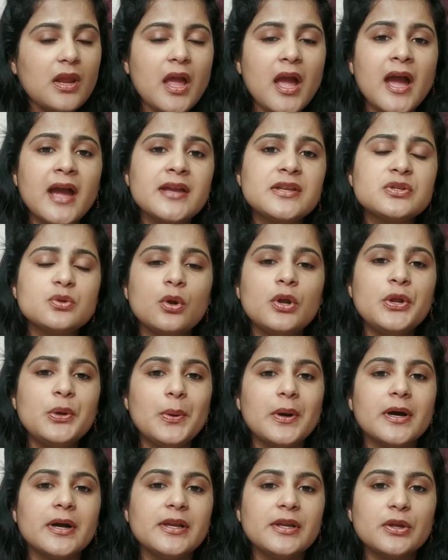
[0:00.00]
I told
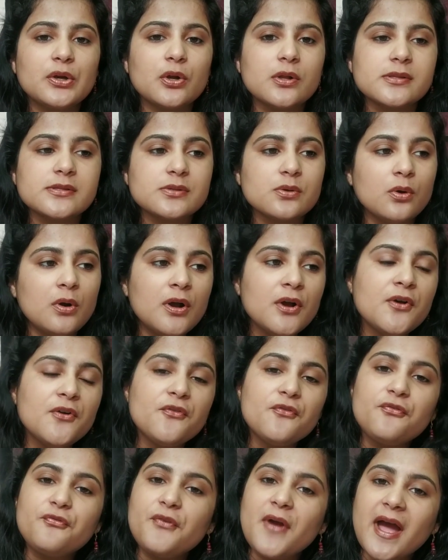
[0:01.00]
you earlier also,
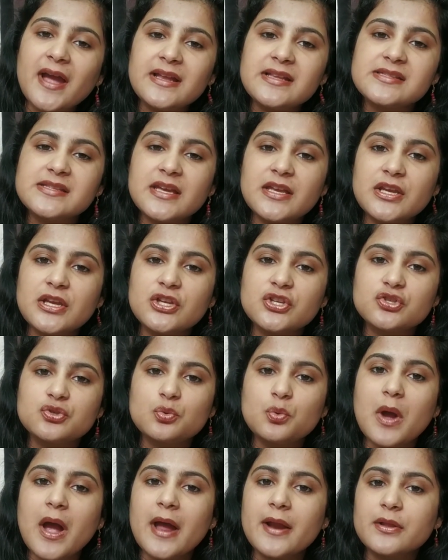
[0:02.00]
facts in
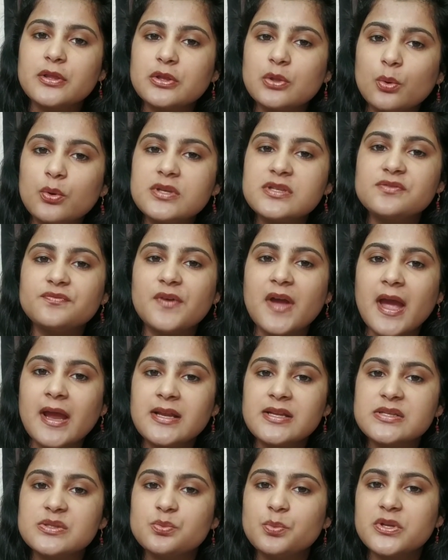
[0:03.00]
issue are those
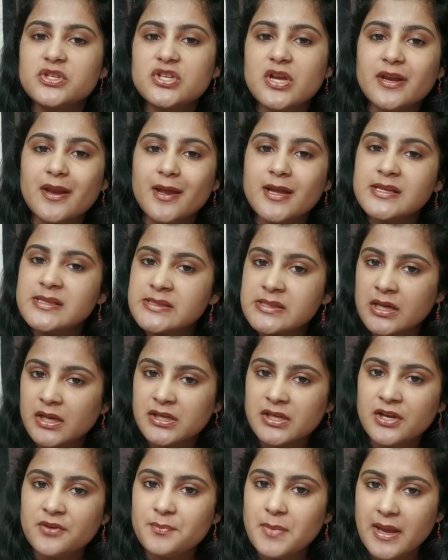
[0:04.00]
facts which are
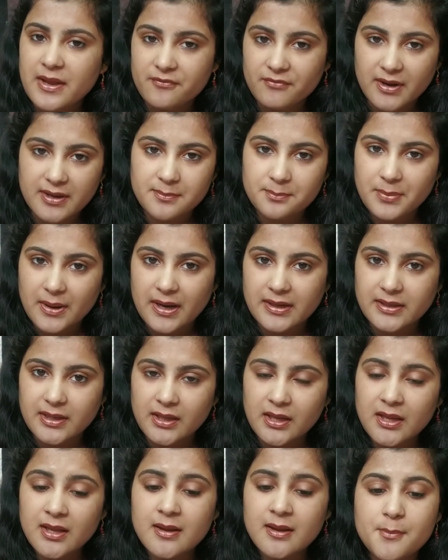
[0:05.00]
asserted by one
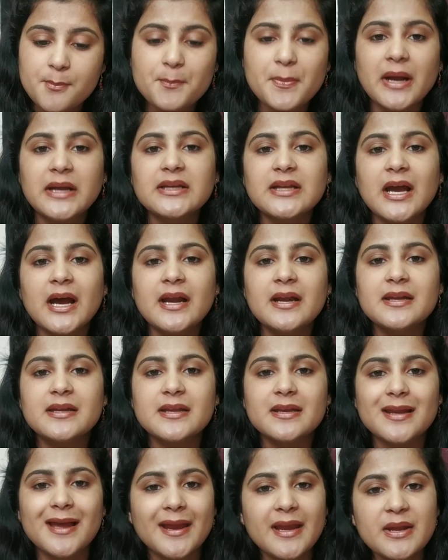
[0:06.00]
party but are
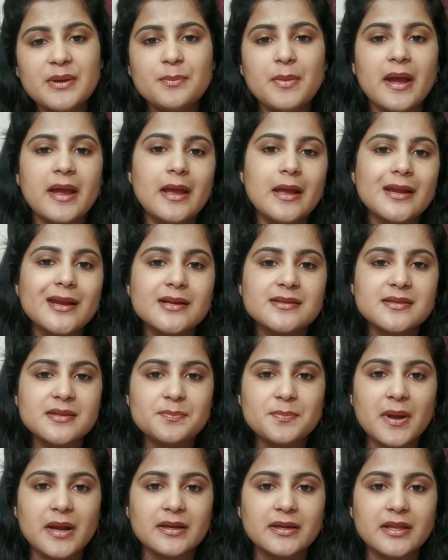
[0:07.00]
denied by another
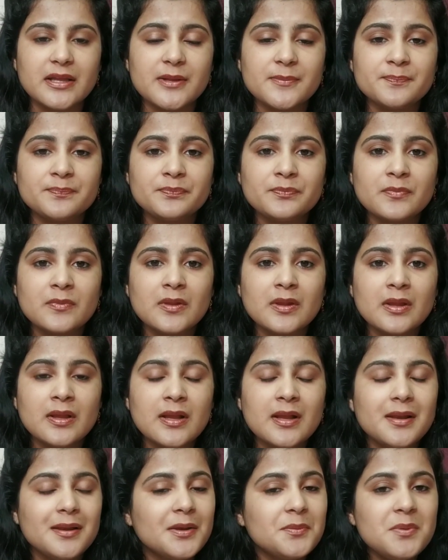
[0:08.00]
party.
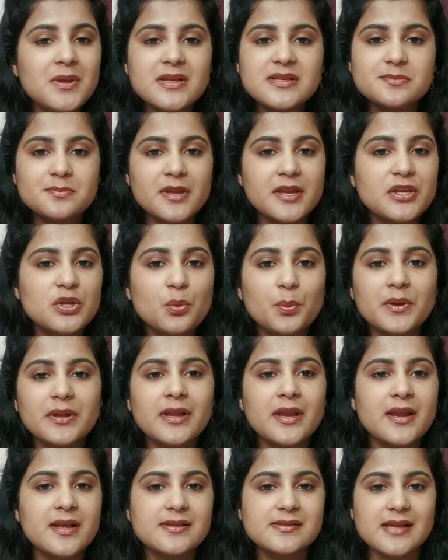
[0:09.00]
Let me explain you with
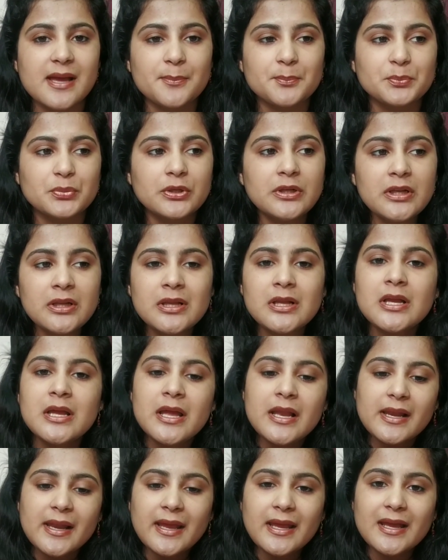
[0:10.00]
an example.
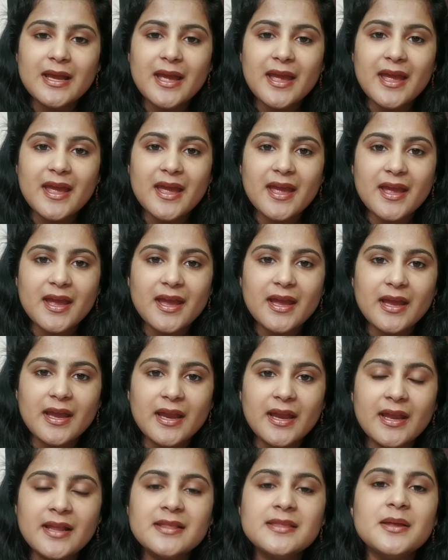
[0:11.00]
Like
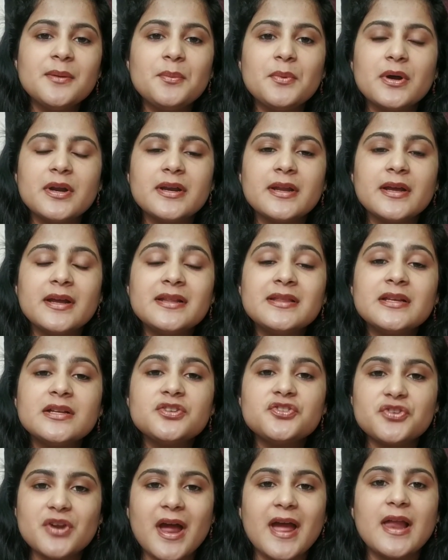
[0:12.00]
in the
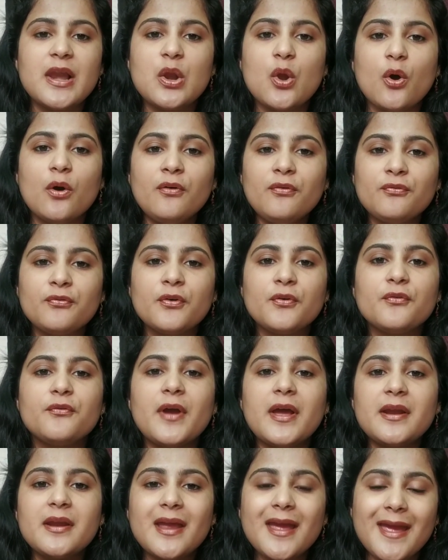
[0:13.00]
trial of
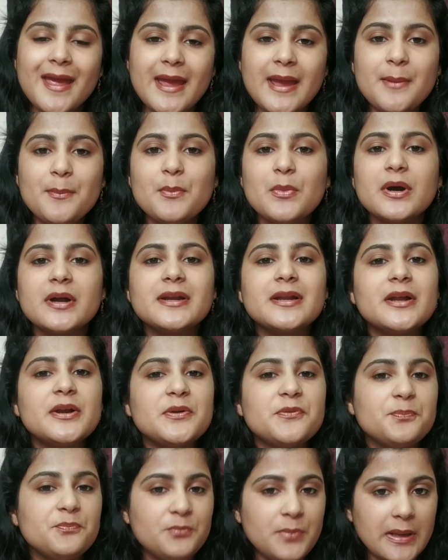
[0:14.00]
where A
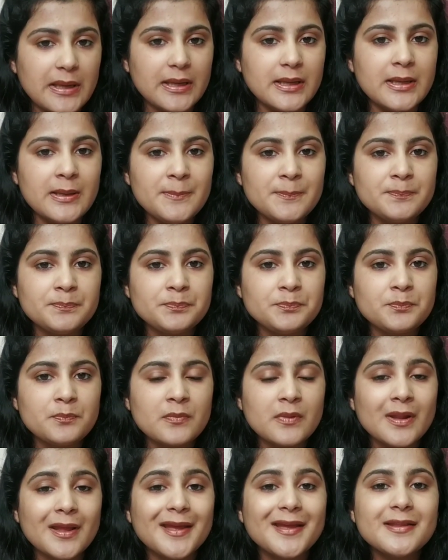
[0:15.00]
murdered B,
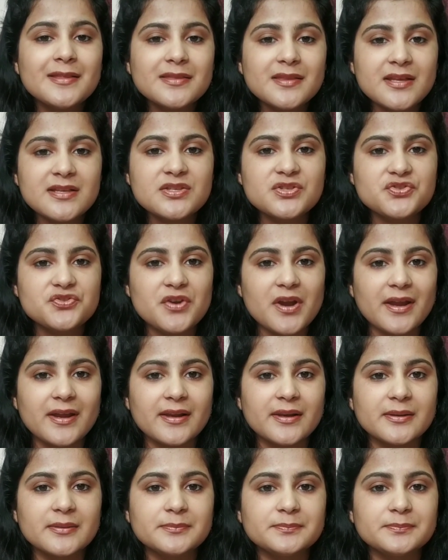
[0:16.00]
in this trial,